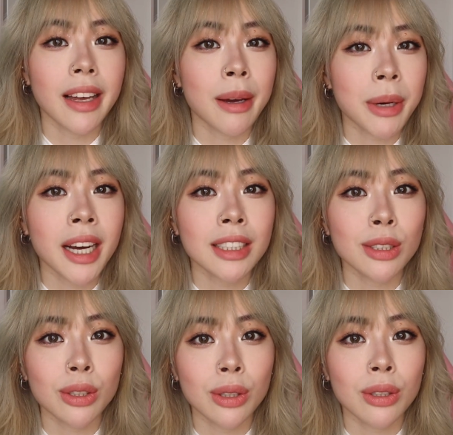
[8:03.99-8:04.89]
Emma had to
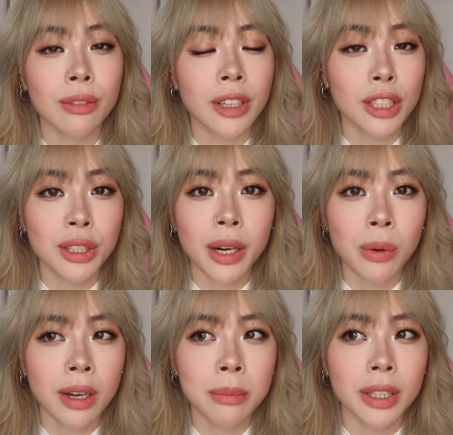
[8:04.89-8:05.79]
do the fast track
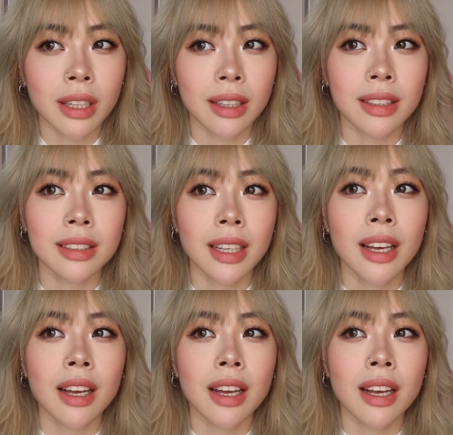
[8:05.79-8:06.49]
one because